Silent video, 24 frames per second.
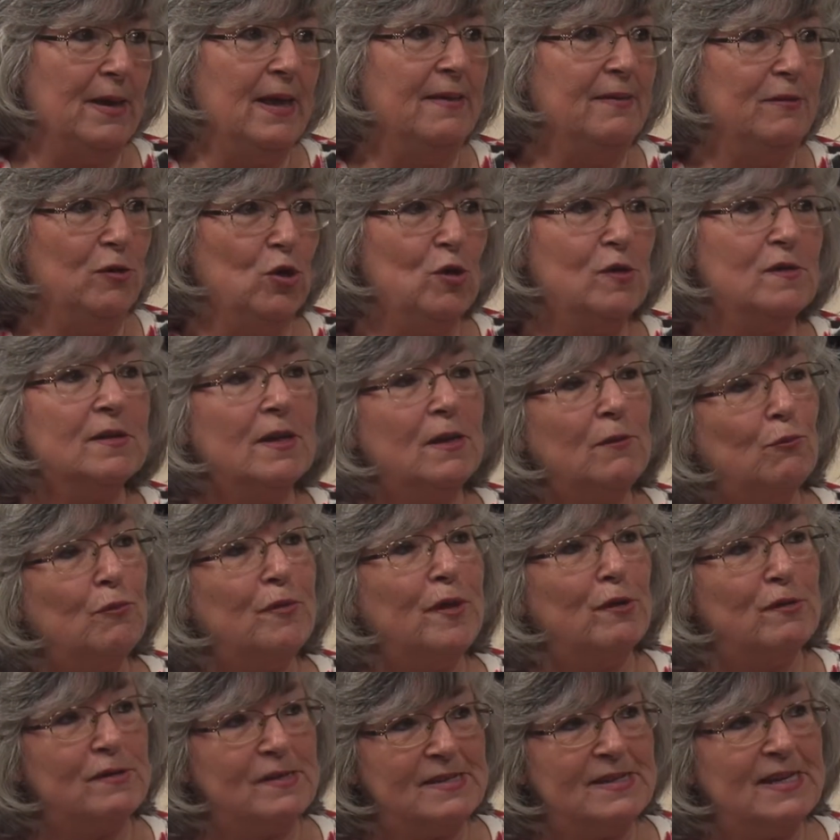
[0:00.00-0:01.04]
And email usually them.
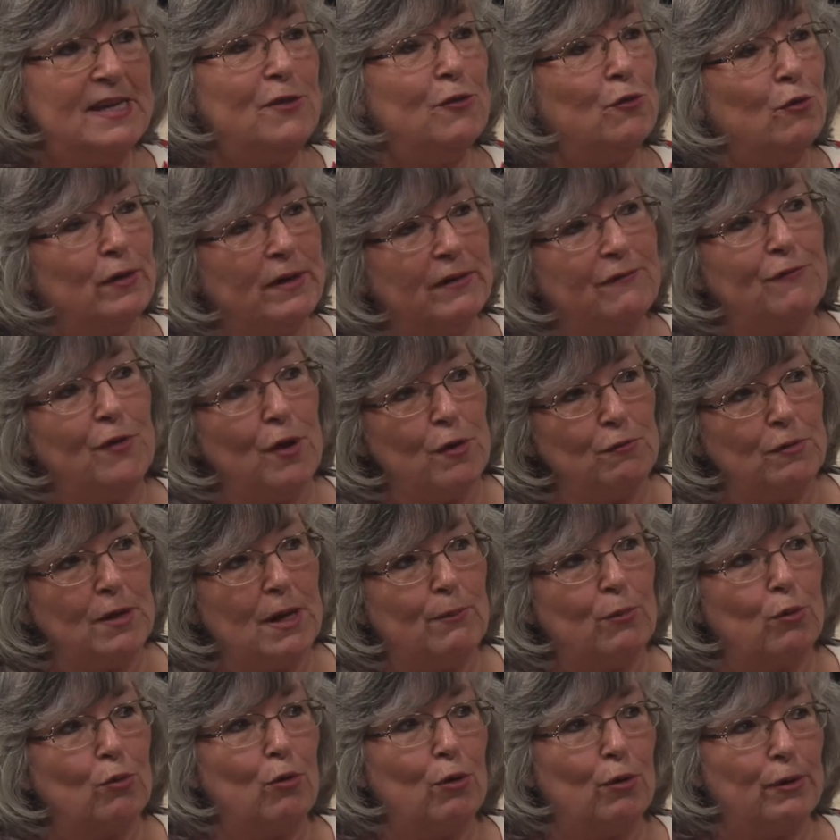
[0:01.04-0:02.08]
There is either a phone
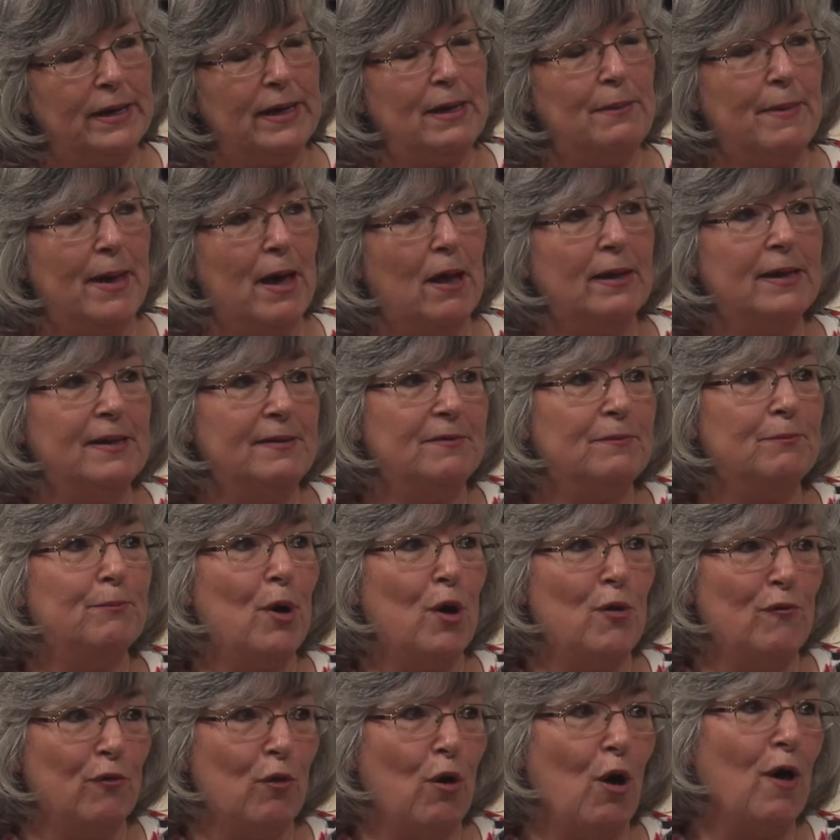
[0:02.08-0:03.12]
number or email, and
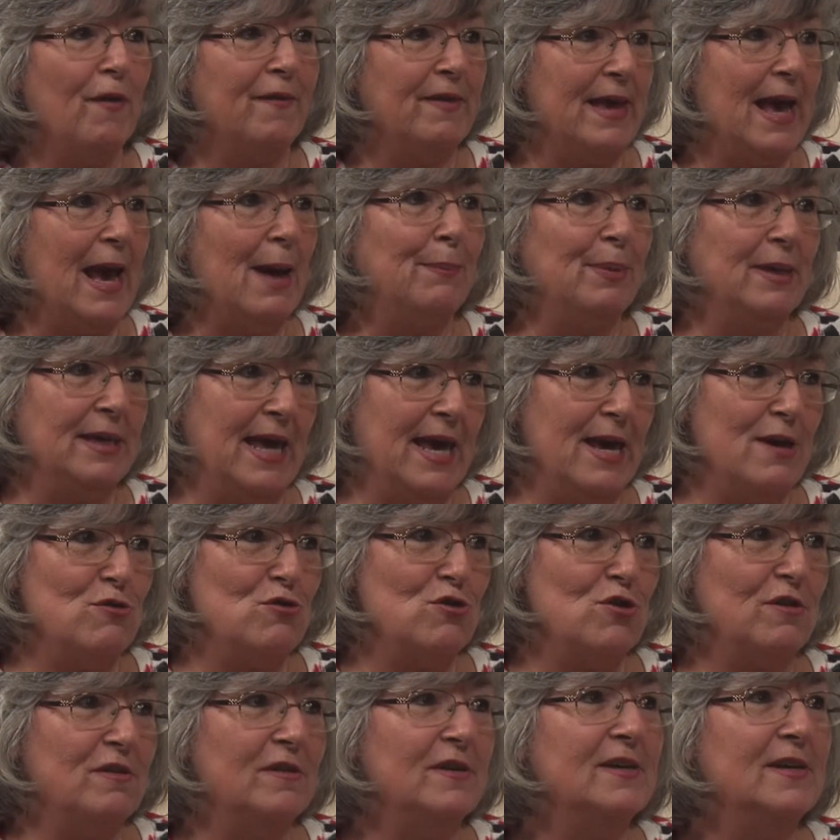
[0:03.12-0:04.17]
both are on the
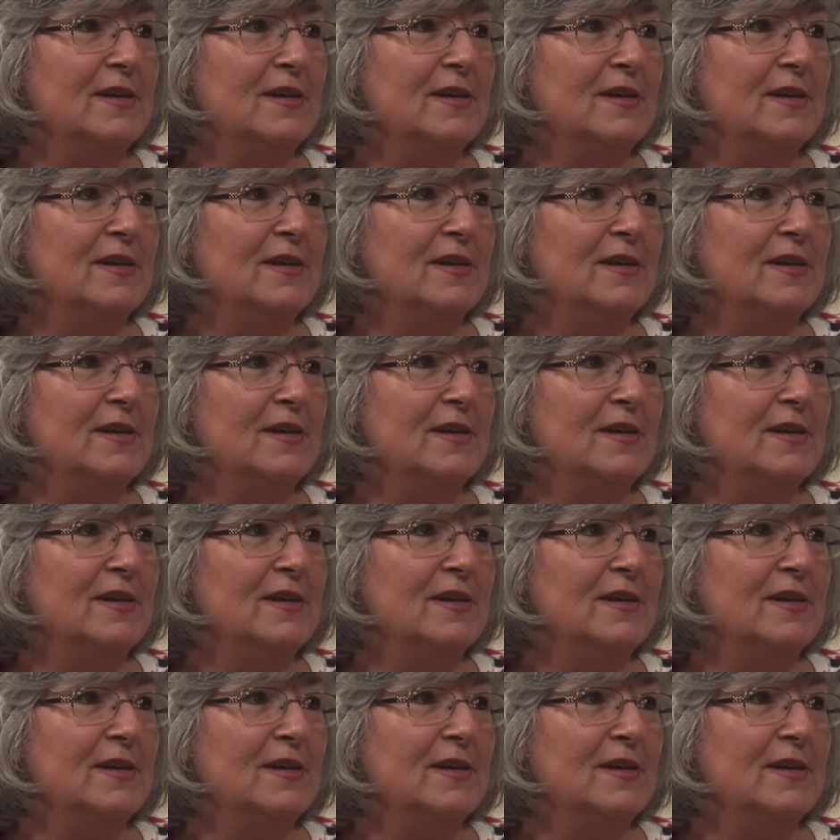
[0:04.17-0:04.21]
application.